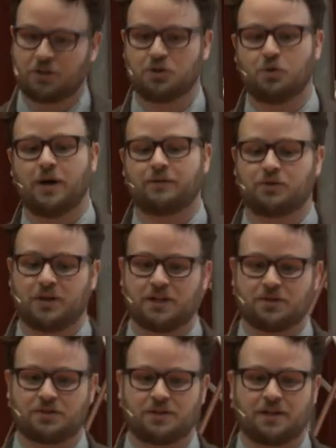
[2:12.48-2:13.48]
to
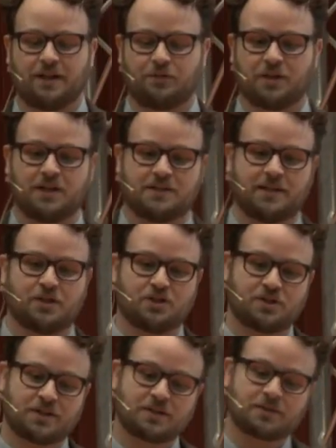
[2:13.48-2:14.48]
advertisers and advertising
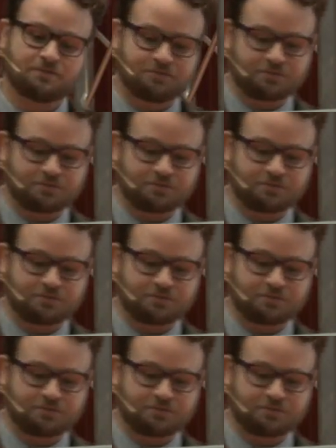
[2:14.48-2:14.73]
agencies.